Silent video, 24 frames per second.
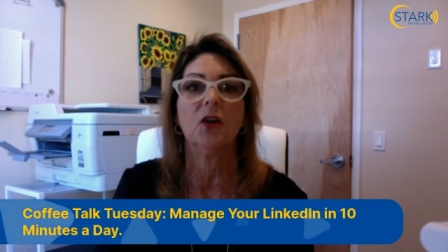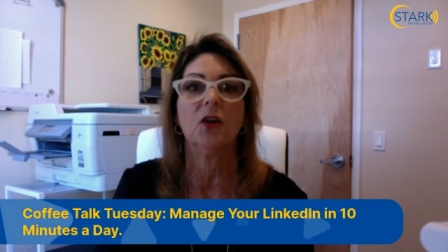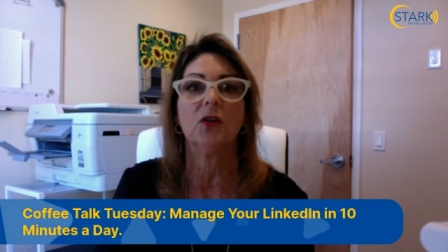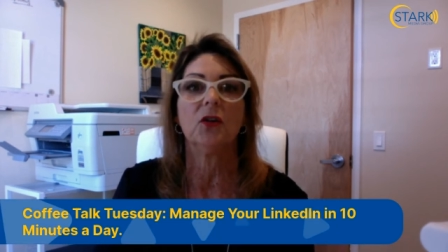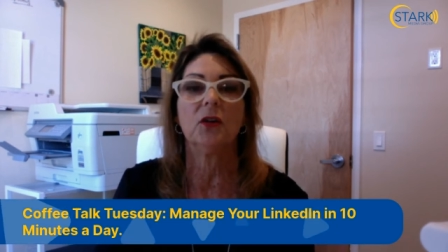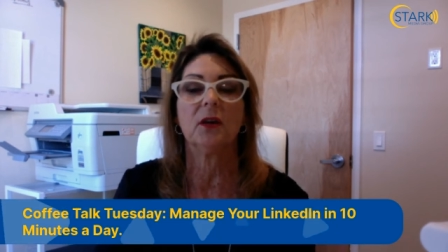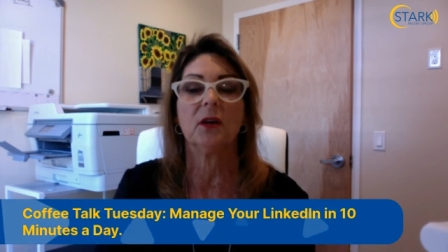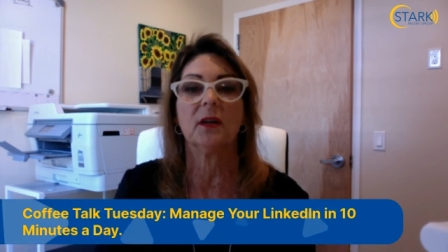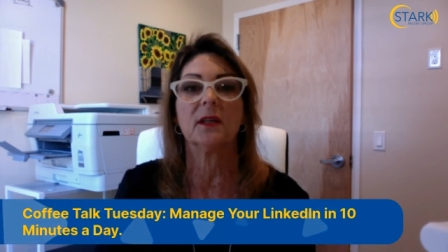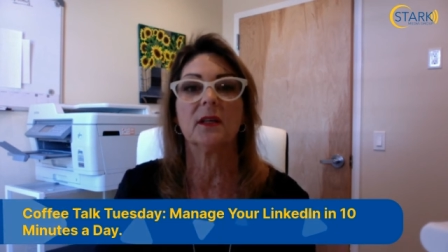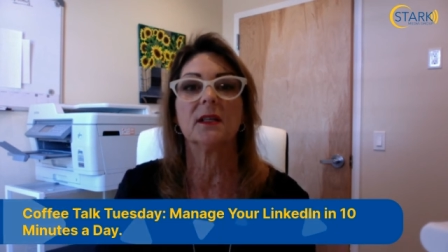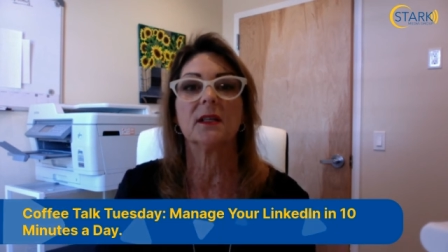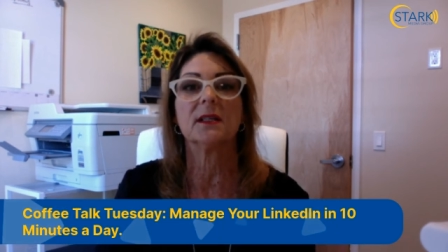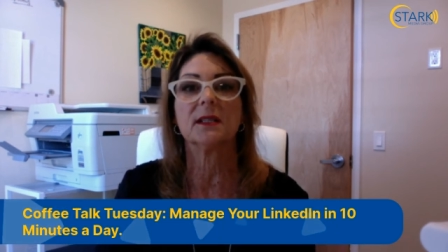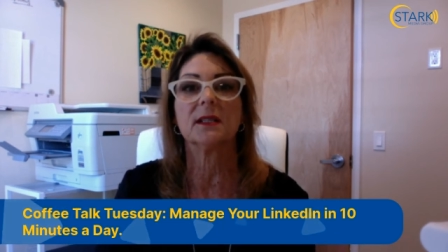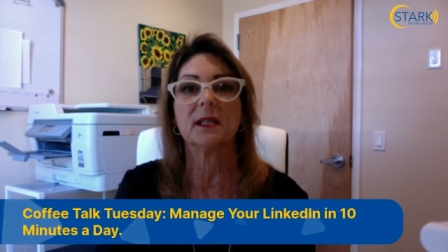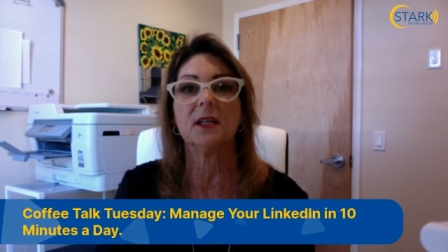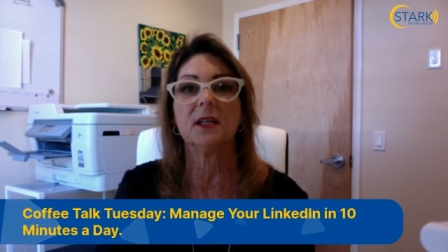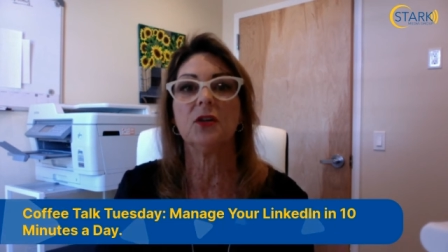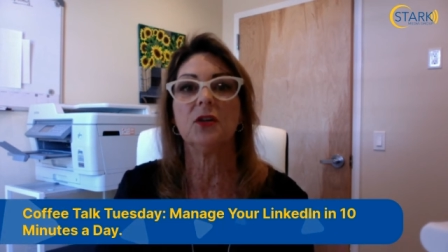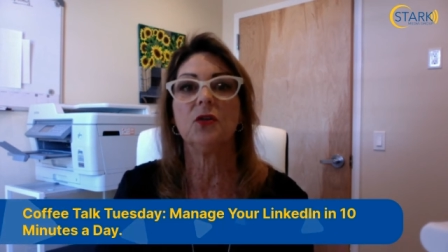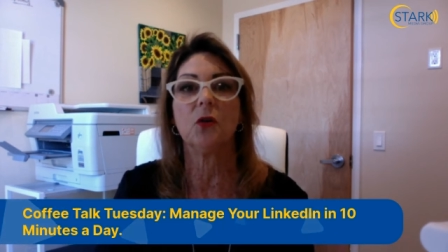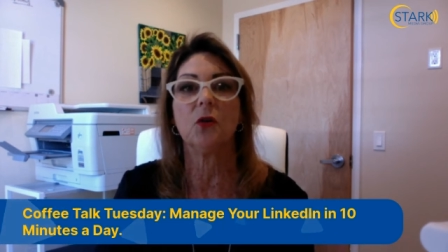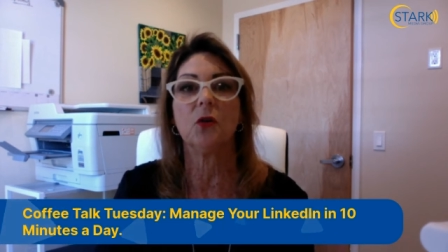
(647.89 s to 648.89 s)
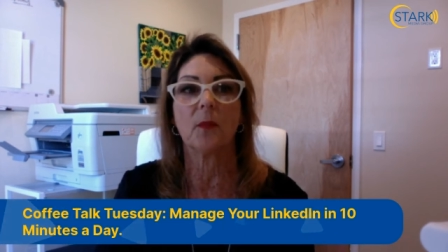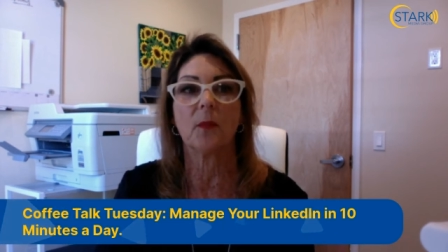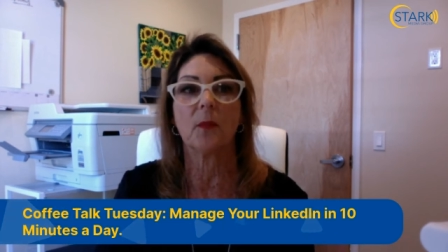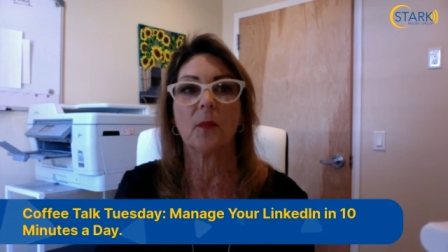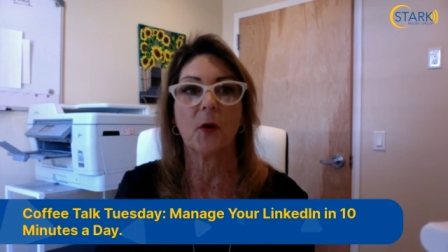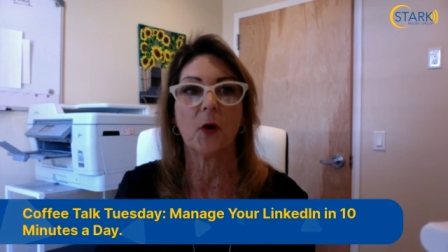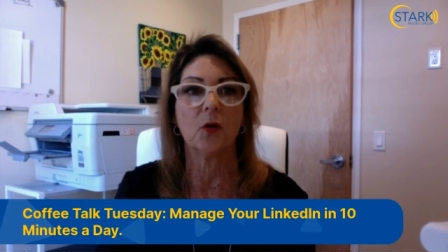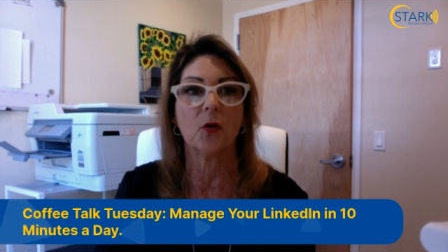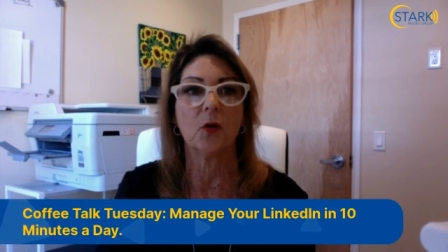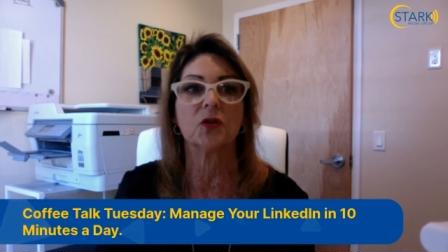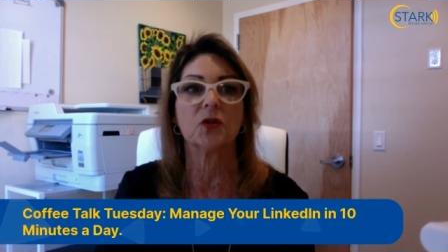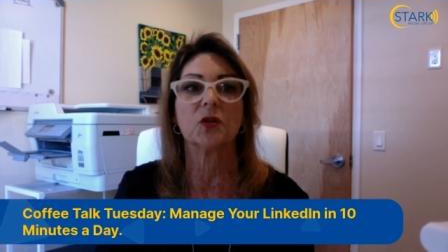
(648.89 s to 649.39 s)
You're going to see your
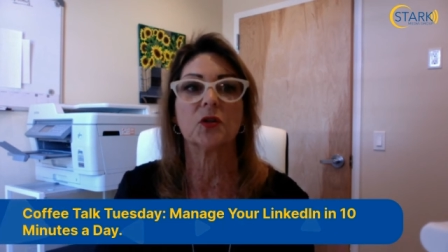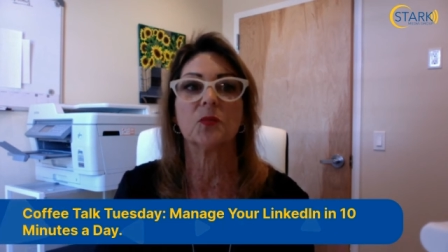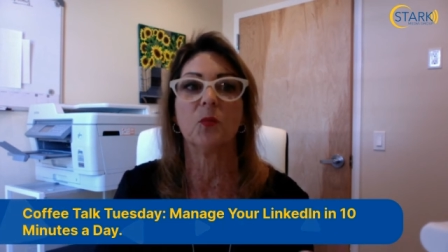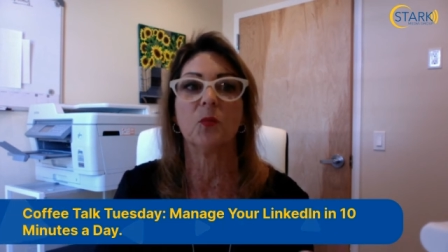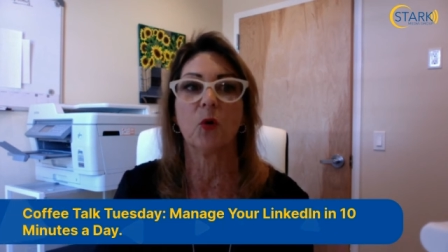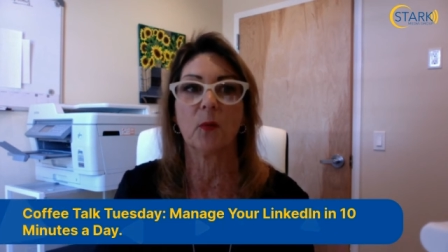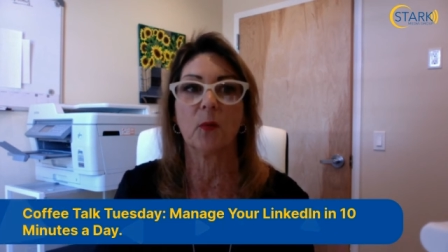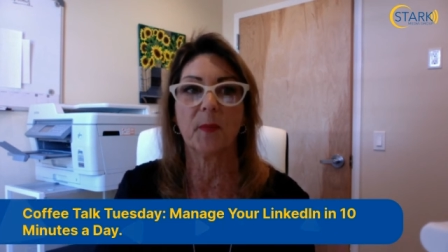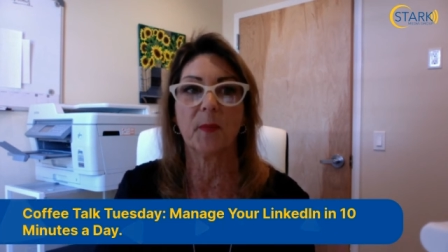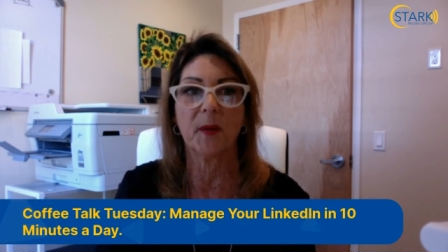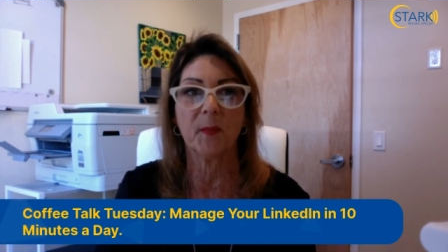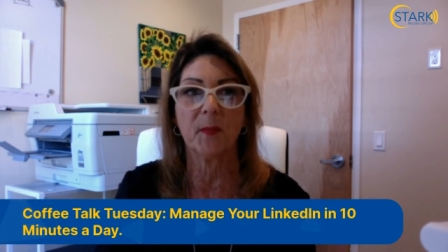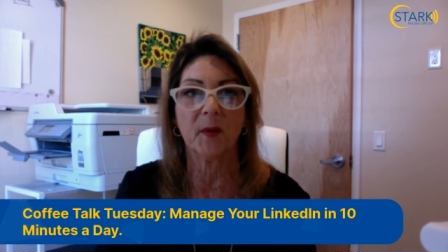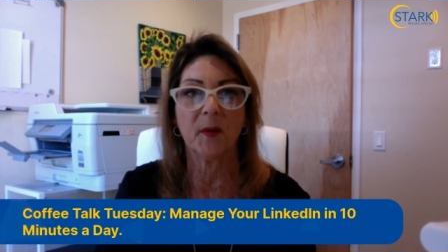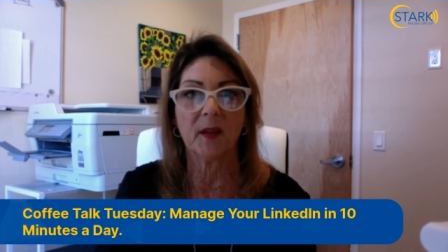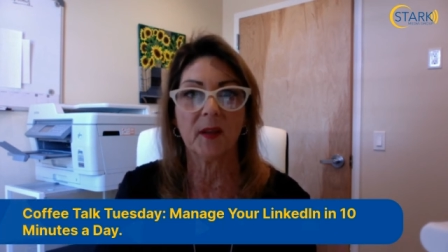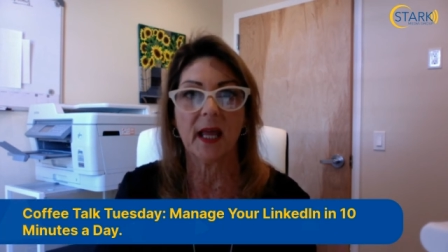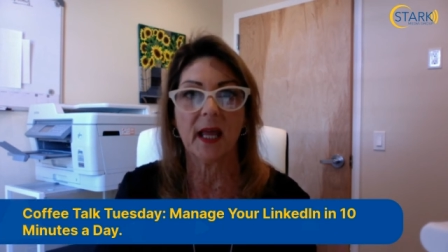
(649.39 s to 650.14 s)
posts, more people